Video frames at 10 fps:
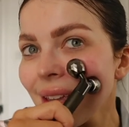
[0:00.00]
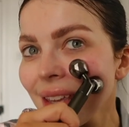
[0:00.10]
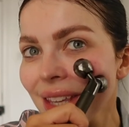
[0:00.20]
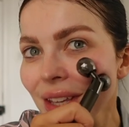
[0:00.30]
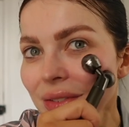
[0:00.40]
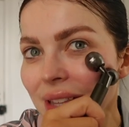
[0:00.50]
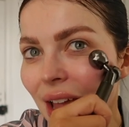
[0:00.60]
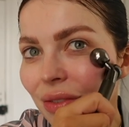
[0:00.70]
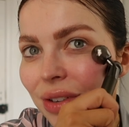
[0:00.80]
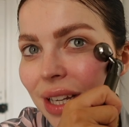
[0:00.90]
it gives
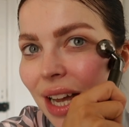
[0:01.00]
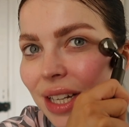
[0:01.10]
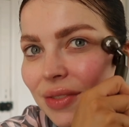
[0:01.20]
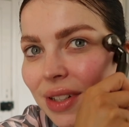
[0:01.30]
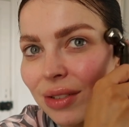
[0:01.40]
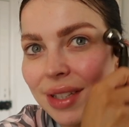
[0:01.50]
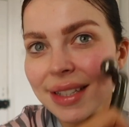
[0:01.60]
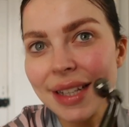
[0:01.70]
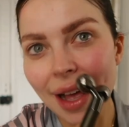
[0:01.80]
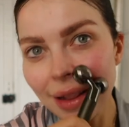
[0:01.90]
every kind of little
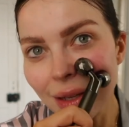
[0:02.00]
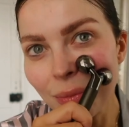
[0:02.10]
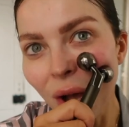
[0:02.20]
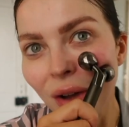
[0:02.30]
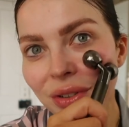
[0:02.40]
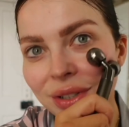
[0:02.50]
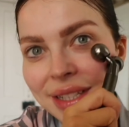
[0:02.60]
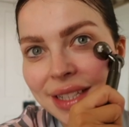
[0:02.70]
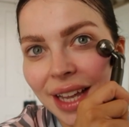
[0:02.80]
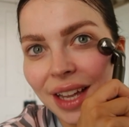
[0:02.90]
cell and part of your
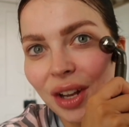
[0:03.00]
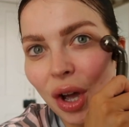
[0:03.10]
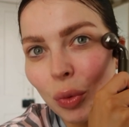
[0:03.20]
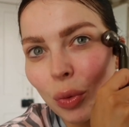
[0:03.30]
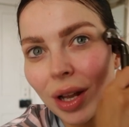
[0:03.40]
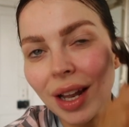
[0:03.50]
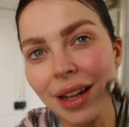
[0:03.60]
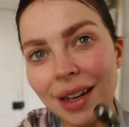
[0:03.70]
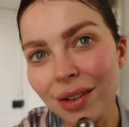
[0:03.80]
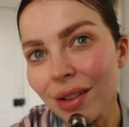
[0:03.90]
skin a
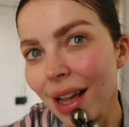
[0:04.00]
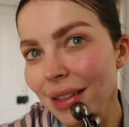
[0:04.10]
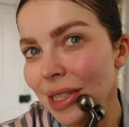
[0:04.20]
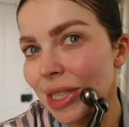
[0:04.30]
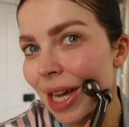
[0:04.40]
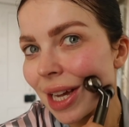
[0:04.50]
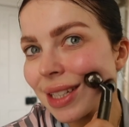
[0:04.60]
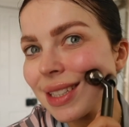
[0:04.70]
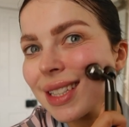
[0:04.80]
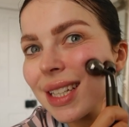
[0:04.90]
little
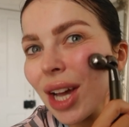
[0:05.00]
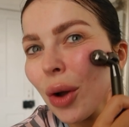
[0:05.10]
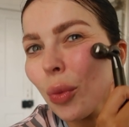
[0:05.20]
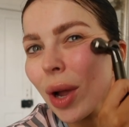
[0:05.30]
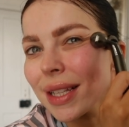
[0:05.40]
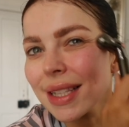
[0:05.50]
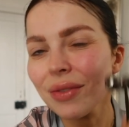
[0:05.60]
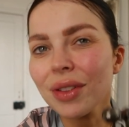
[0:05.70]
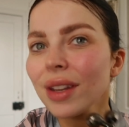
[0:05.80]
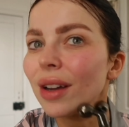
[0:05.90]
exercise, wakes
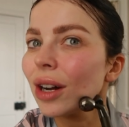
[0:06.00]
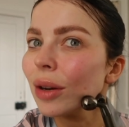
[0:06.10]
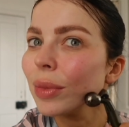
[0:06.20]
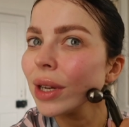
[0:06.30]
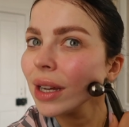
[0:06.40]
everything up.